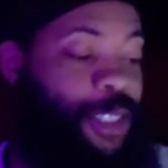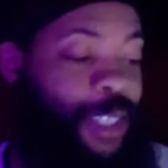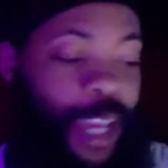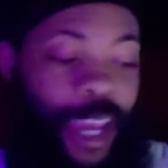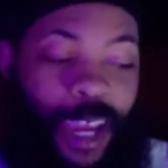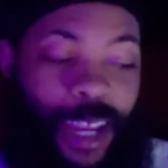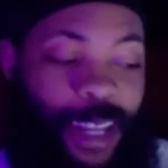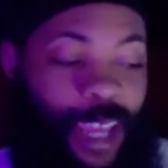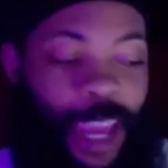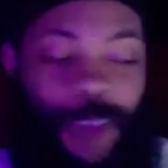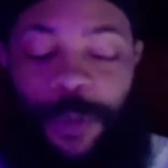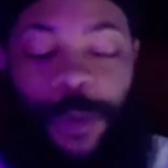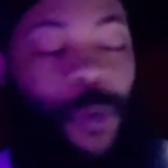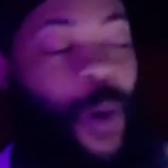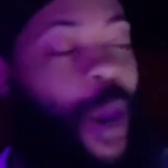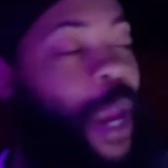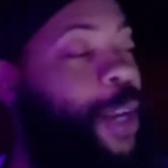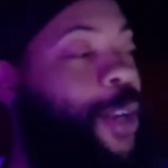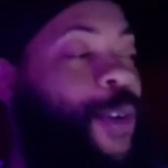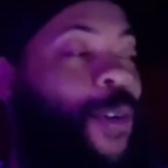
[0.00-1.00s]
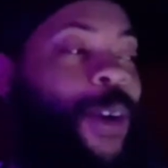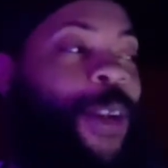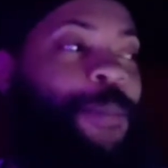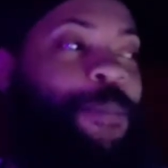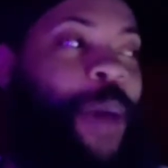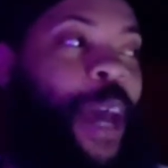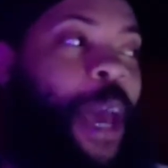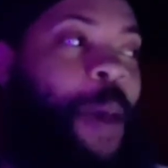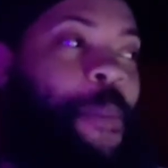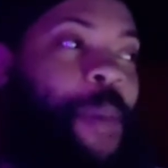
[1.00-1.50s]
saying. If you ain't doing it
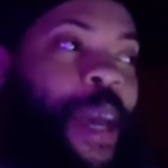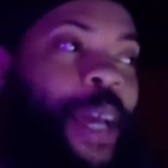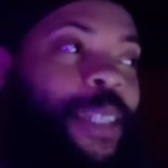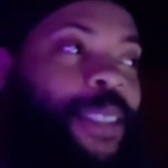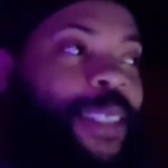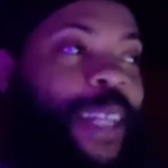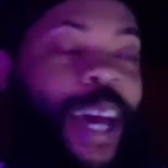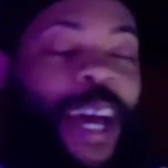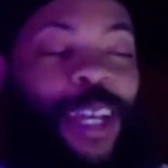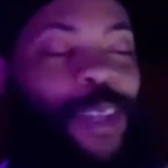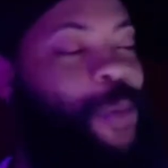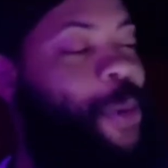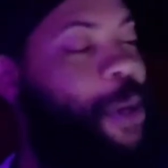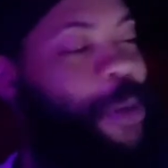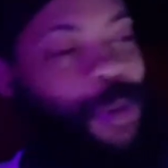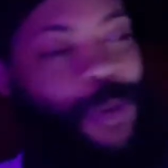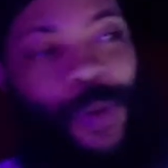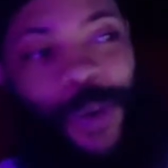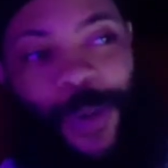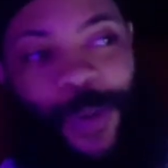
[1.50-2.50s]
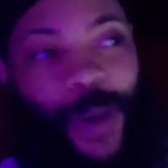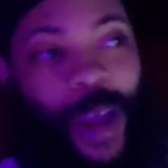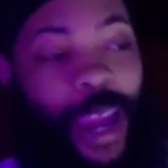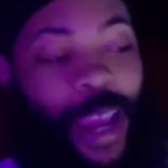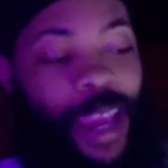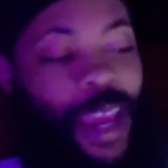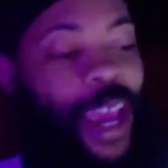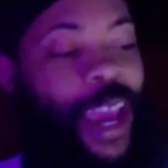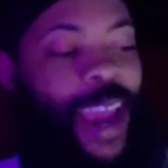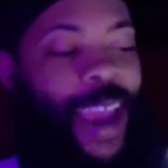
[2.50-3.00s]
Batman style, you ain't doing it right.
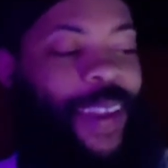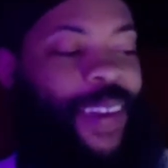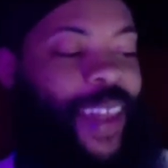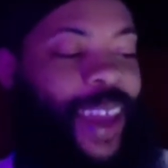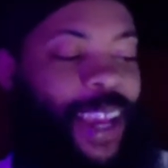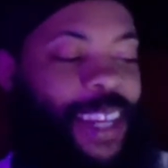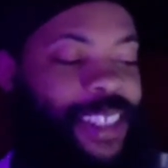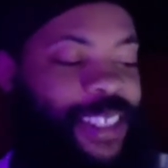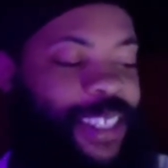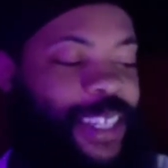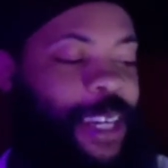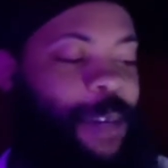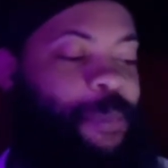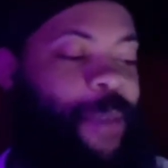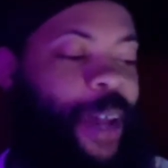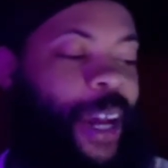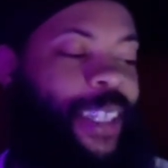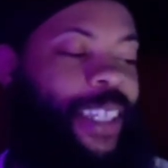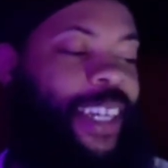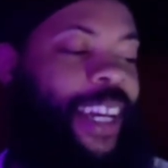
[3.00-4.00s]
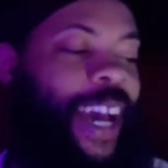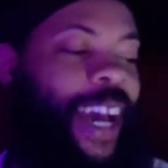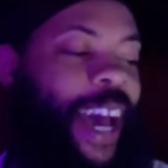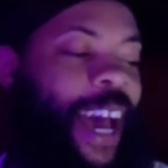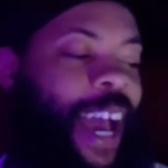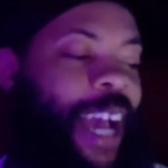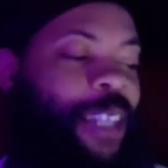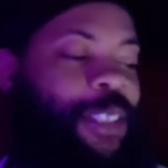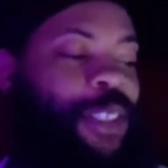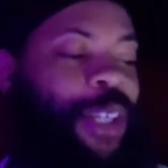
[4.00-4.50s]
And they seem like the
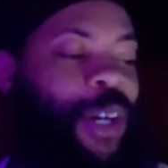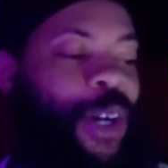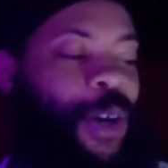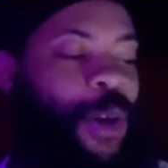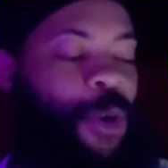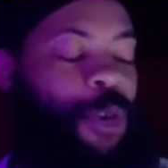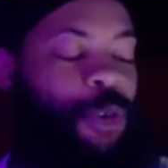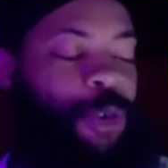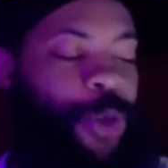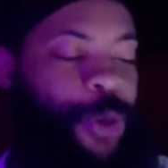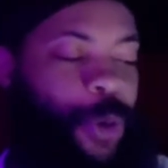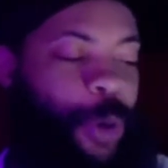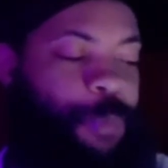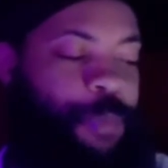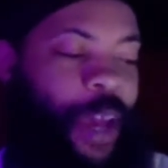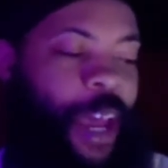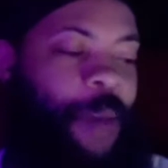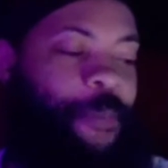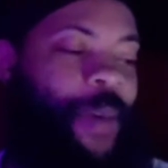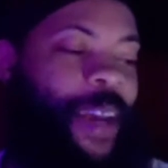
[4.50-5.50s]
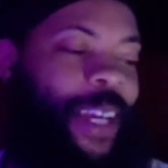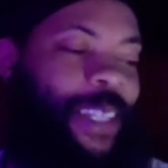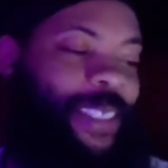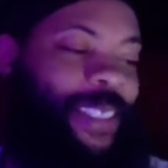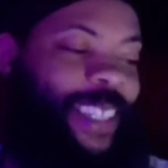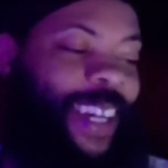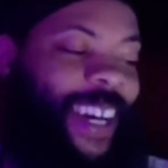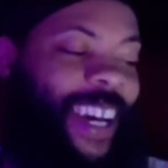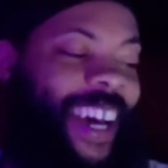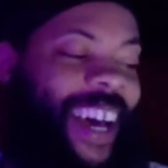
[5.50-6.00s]
guys who do it Batman
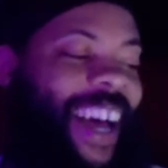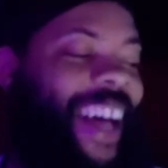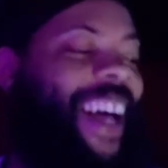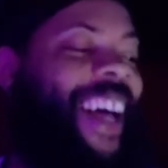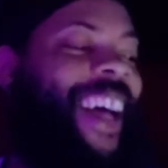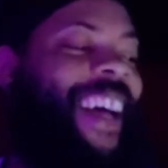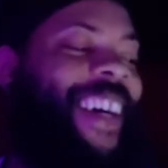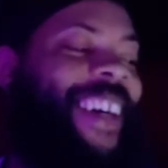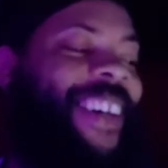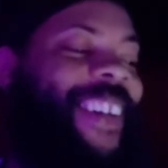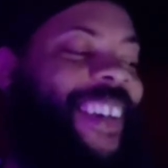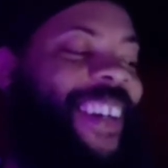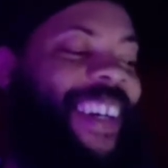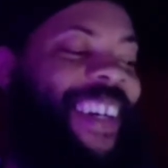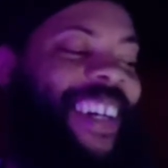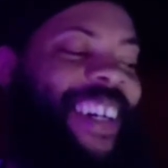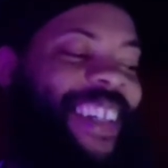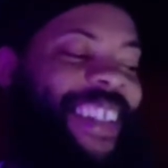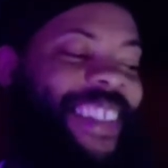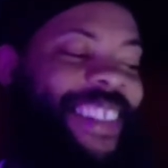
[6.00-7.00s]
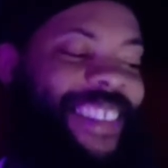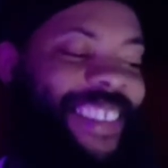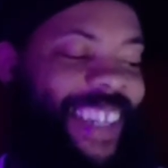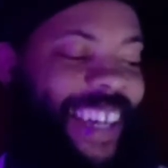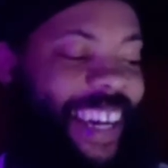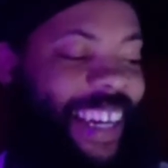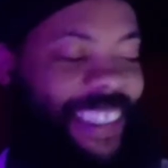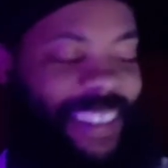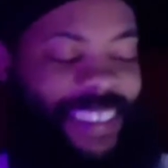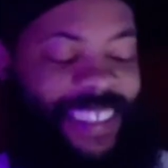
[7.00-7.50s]
style. It's
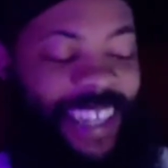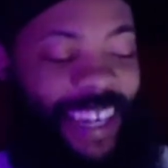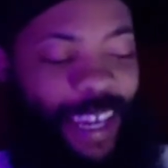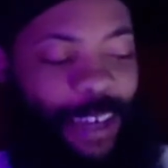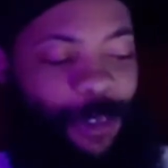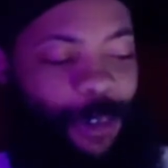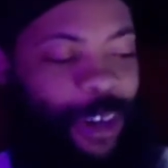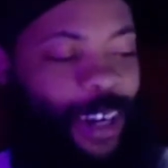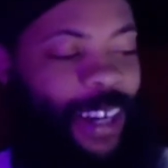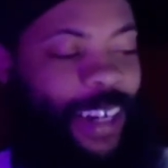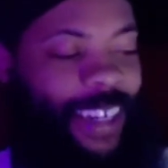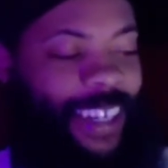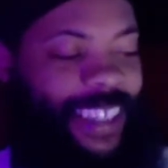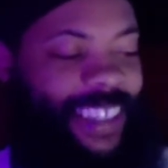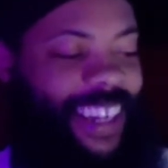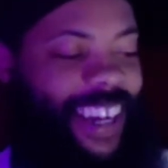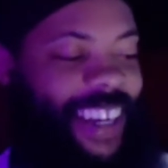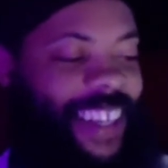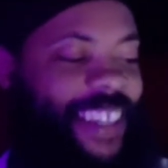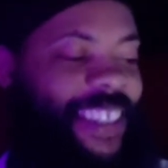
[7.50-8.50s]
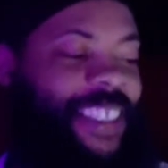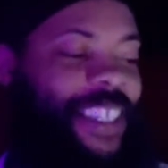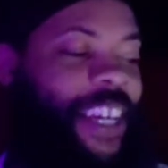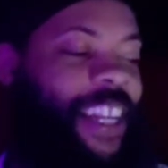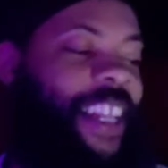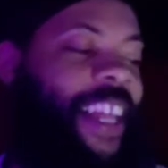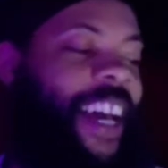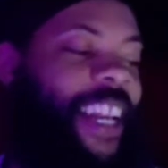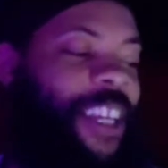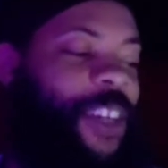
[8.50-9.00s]
like, yeah, we're going to get that
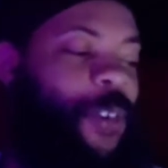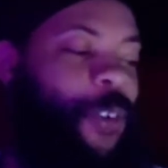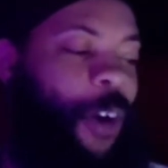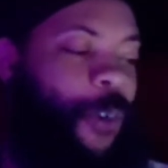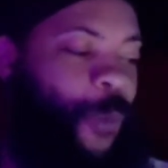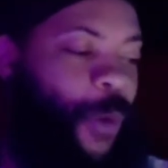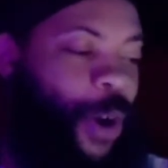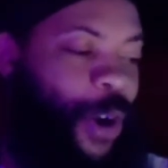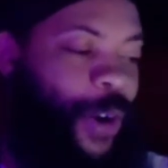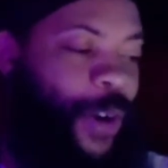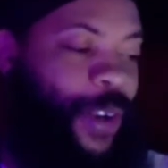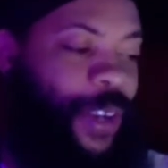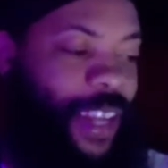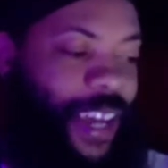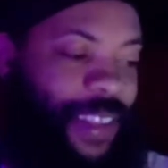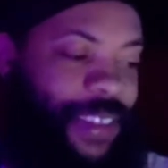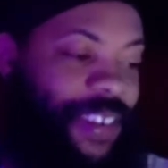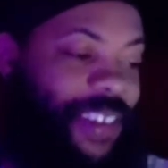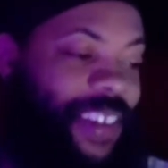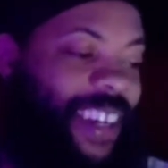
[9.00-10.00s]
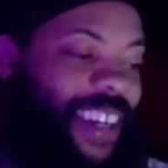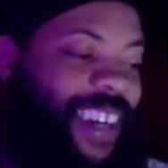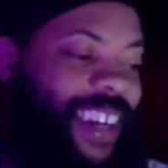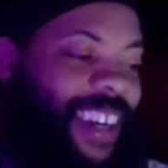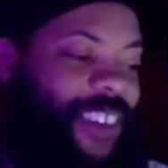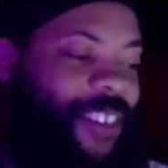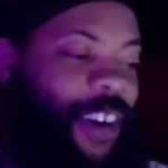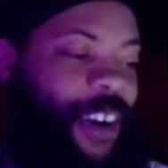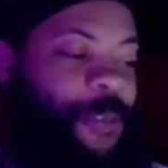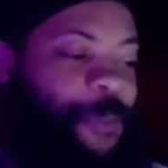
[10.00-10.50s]
intel out of you one way or another.
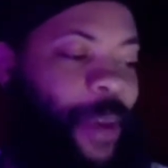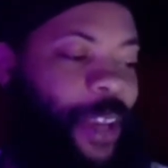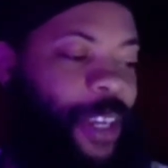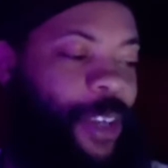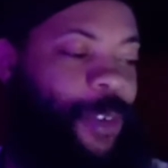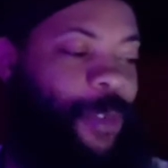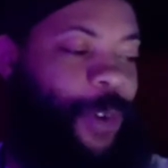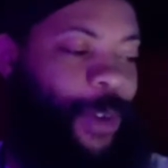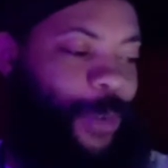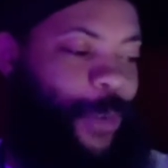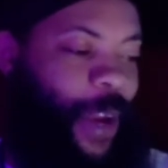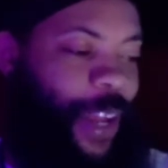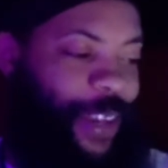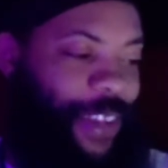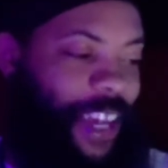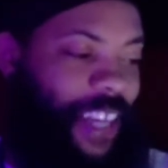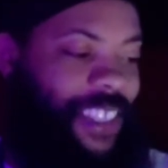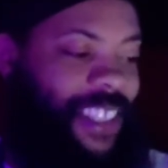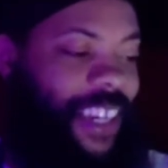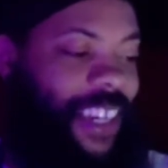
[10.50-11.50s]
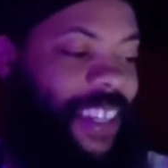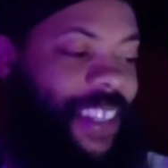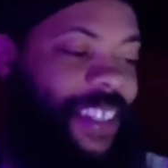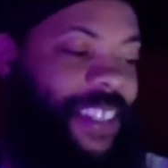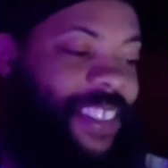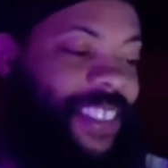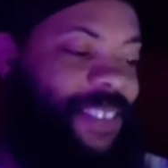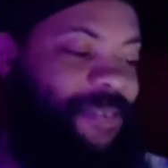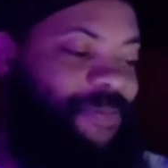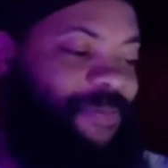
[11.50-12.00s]
We're going to make you regret not telling us.